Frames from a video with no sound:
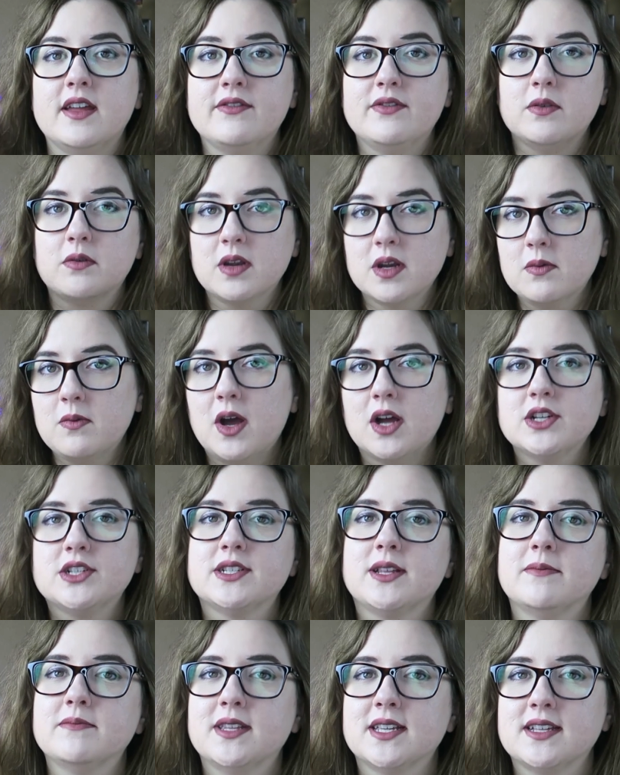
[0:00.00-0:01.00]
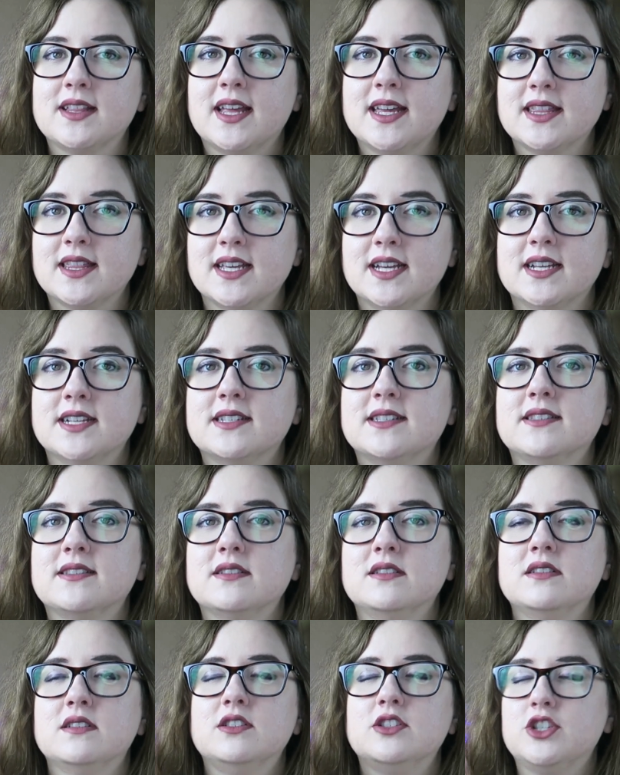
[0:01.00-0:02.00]
If you wanna watch something like this,
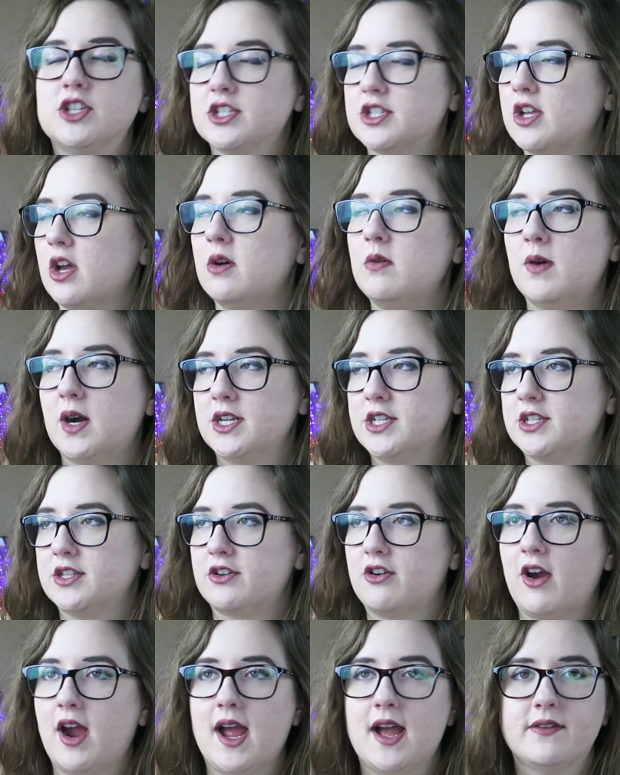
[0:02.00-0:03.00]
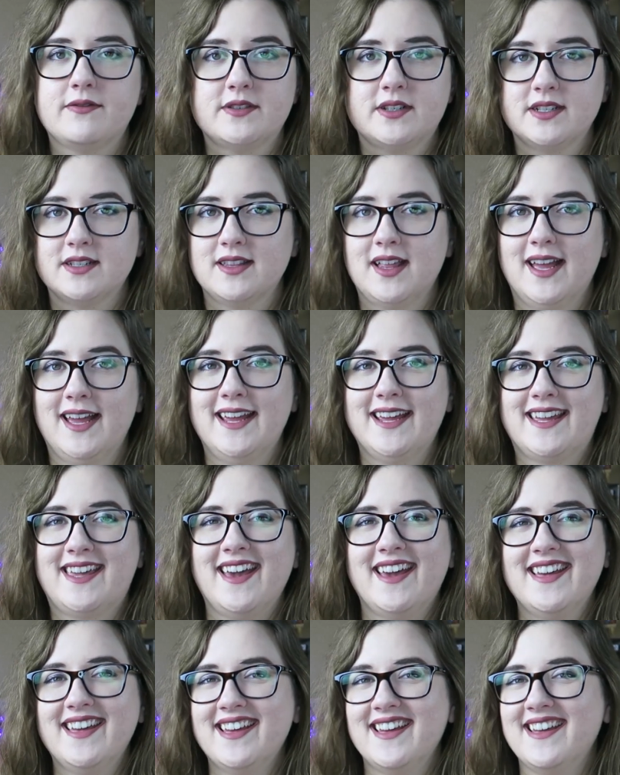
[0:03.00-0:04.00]
just go watch The Craft.
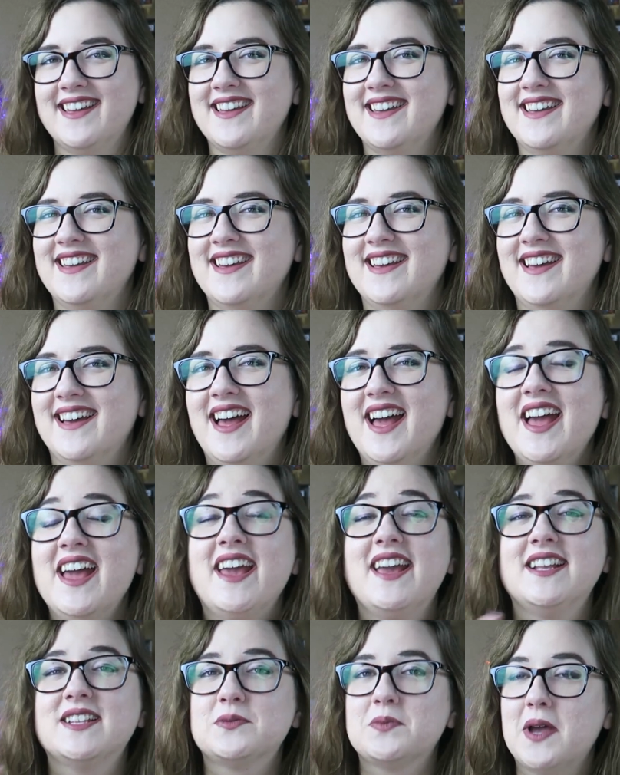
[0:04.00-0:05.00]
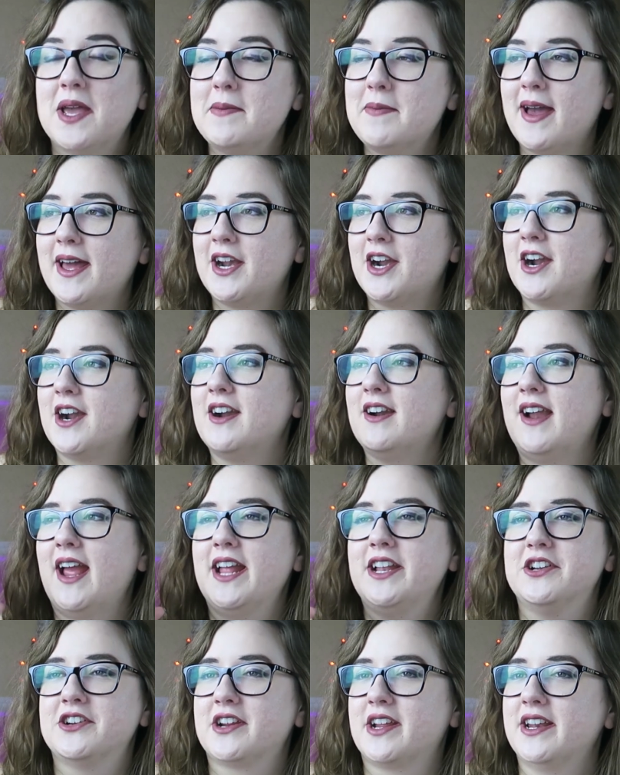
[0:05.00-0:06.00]
Like, it's way better
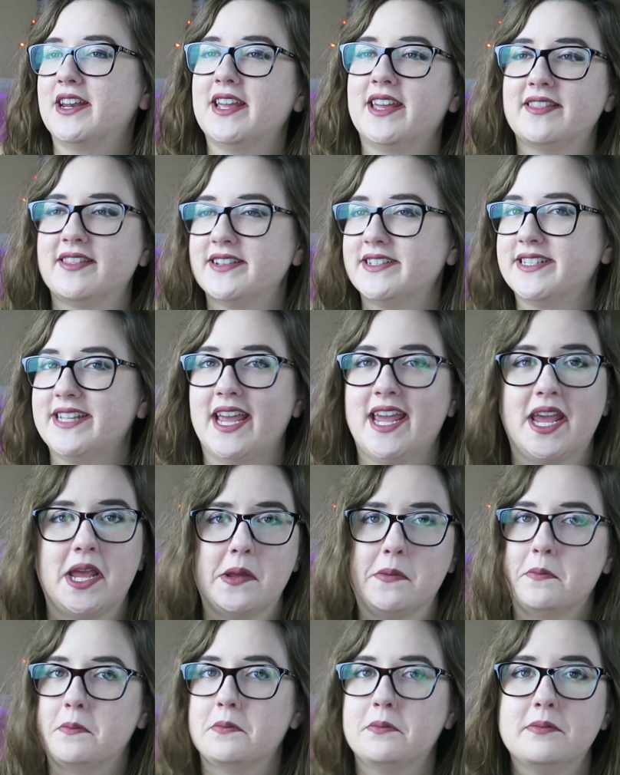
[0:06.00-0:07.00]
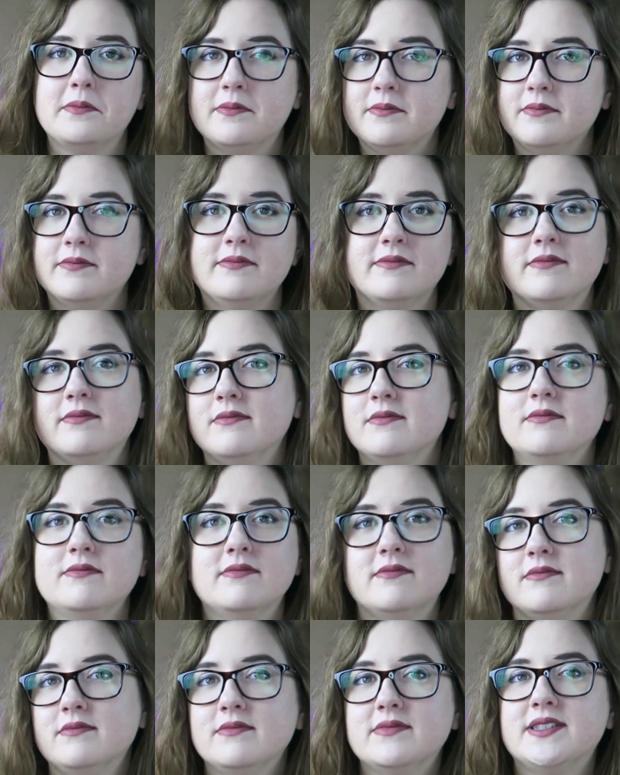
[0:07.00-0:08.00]
and you're gonna get the same
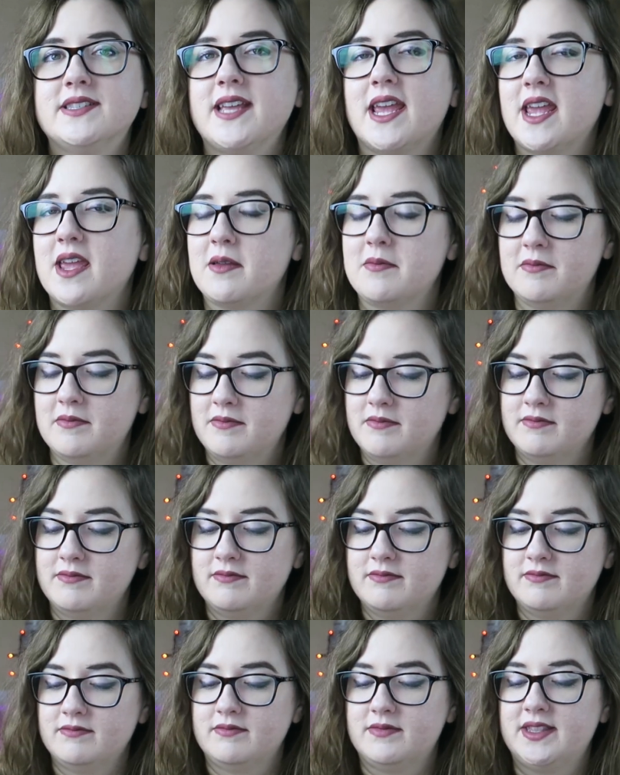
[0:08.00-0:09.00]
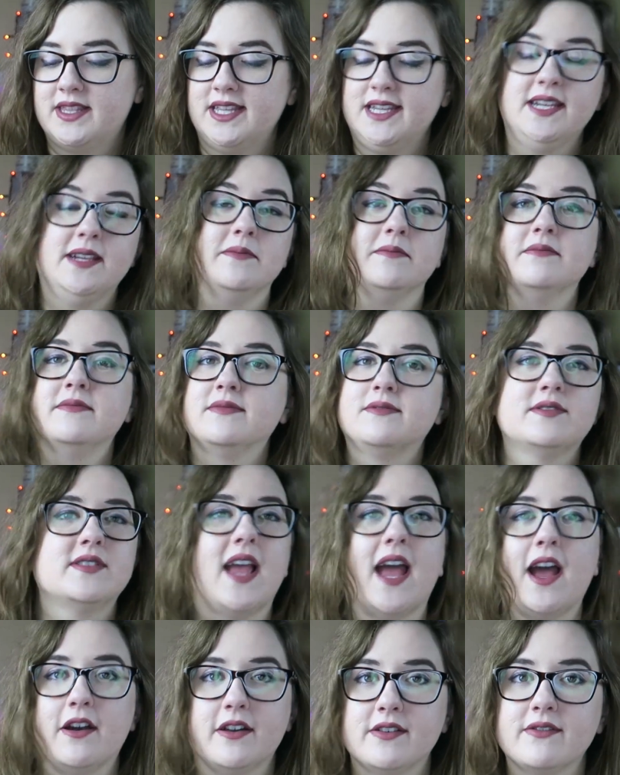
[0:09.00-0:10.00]

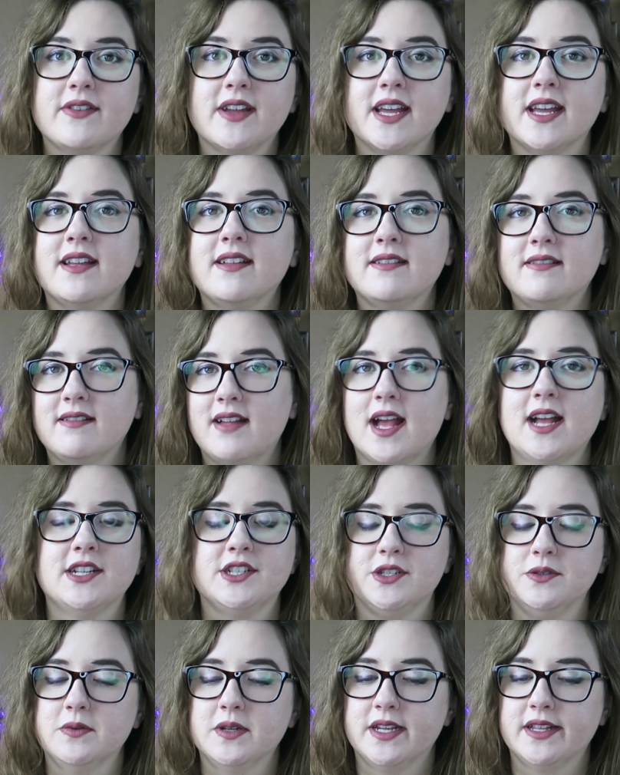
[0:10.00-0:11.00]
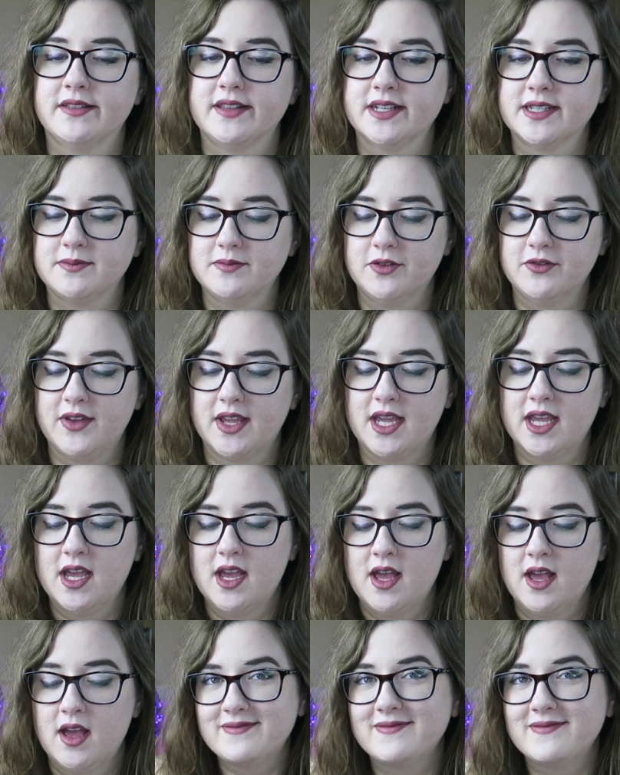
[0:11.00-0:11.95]
themes out of it as you would in this movie.